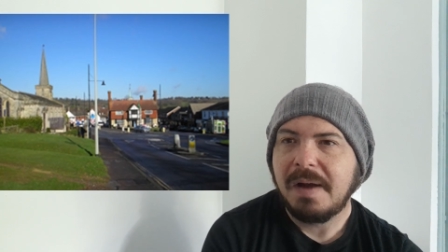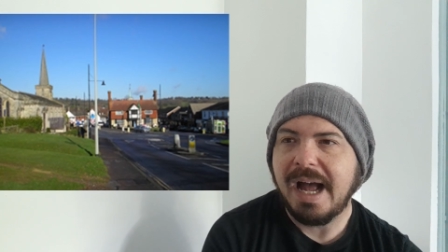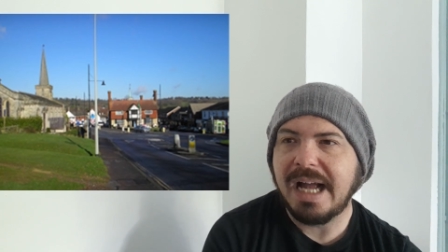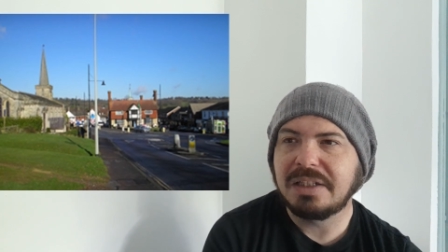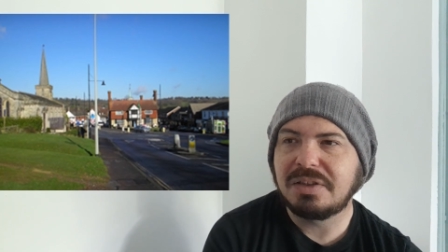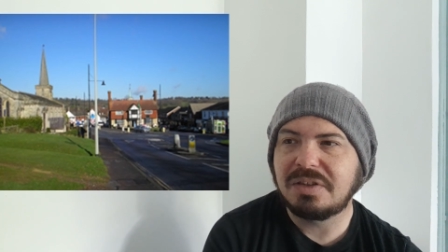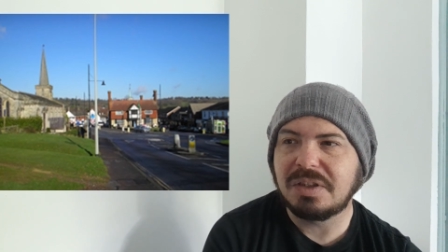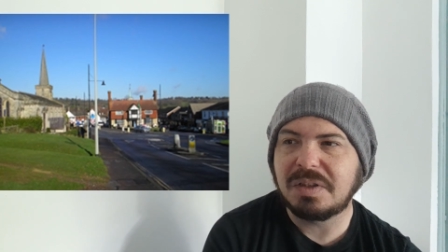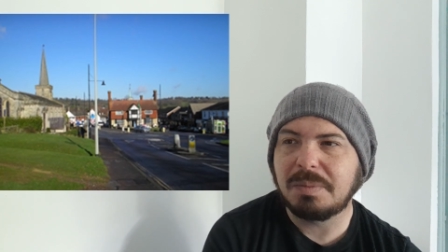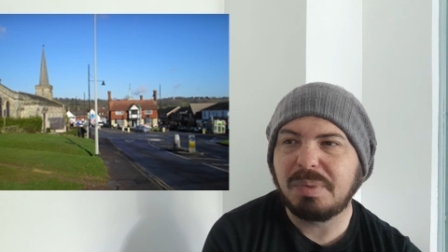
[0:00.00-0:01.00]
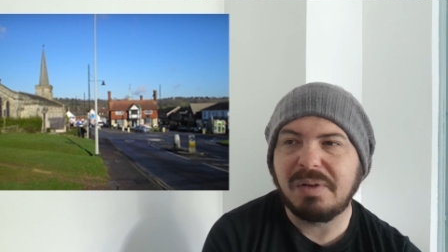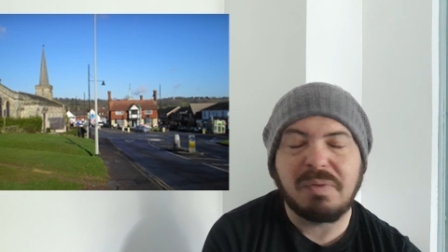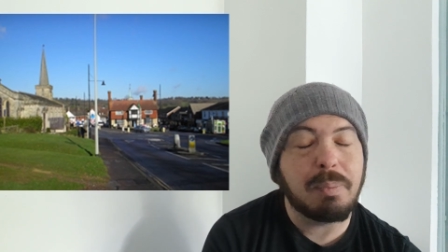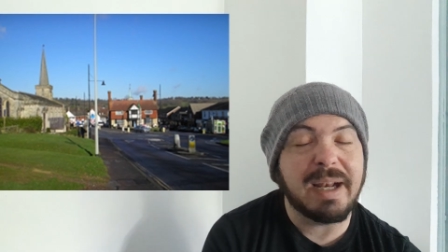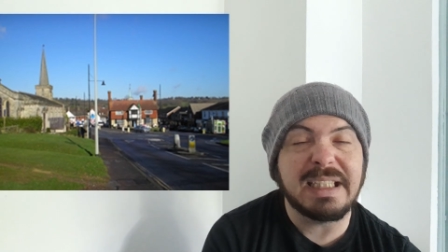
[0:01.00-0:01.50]
And just a
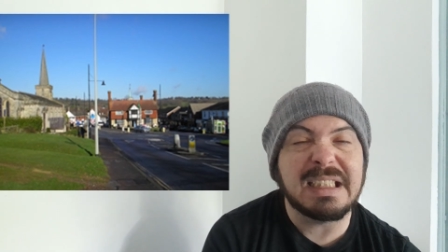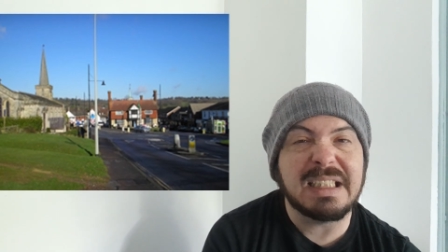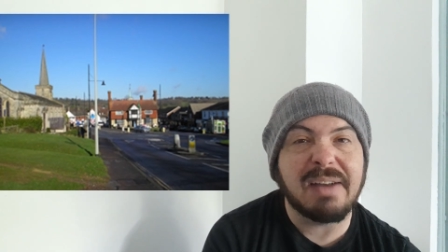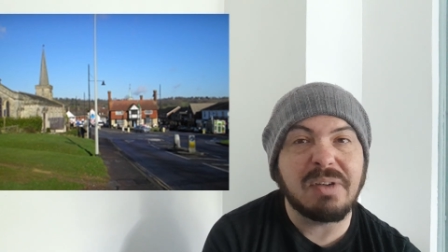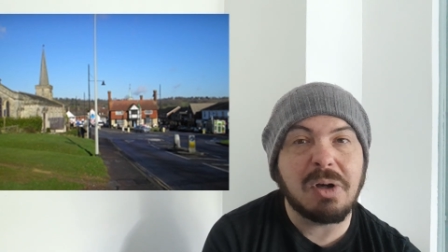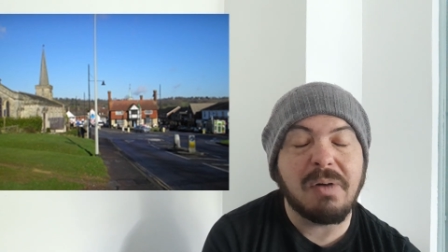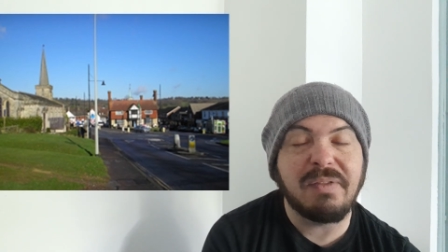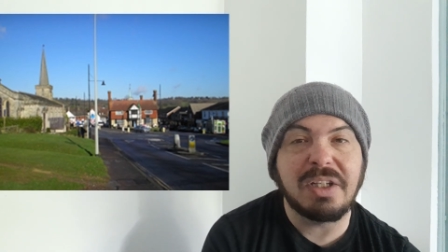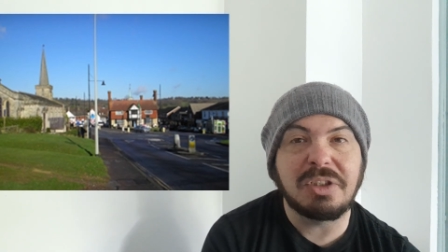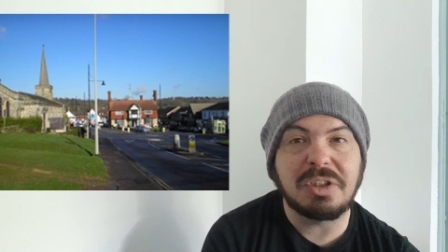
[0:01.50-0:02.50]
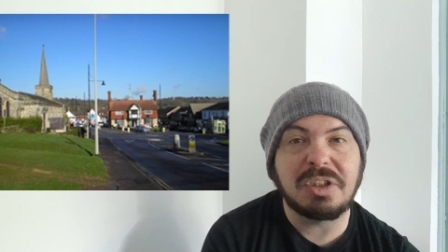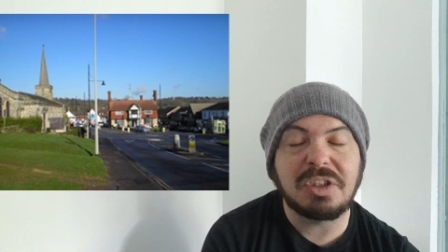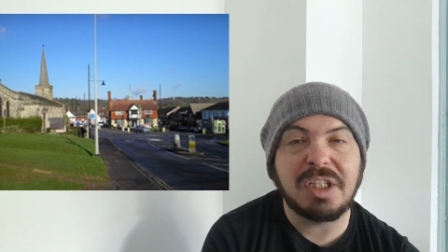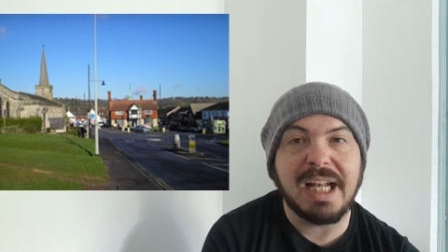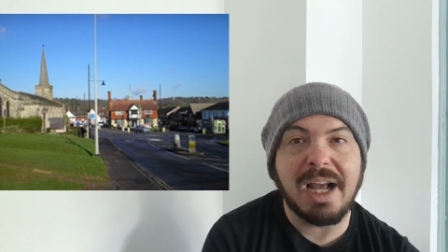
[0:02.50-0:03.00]
beautiful places to have a coffee and just to
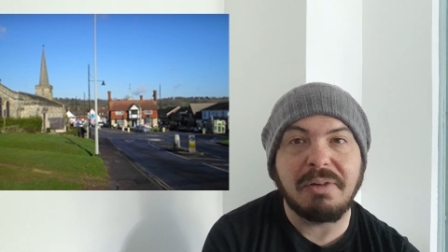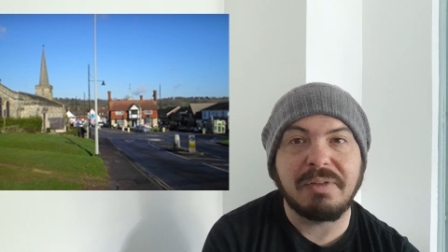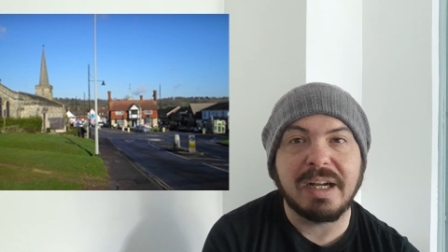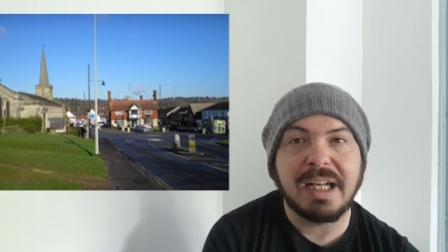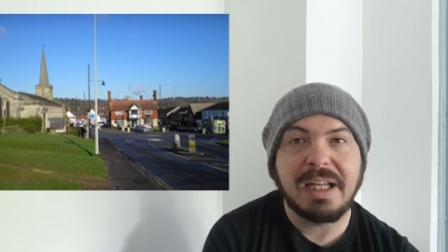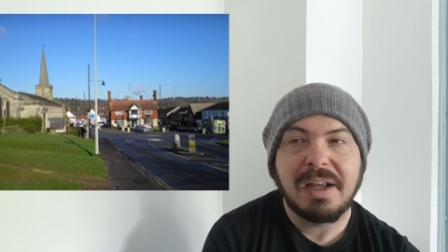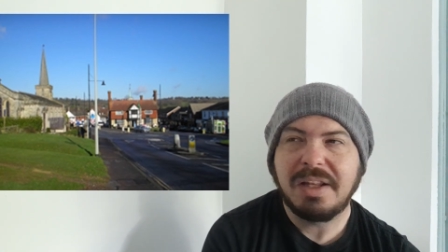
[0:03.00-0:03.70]
chill out, really.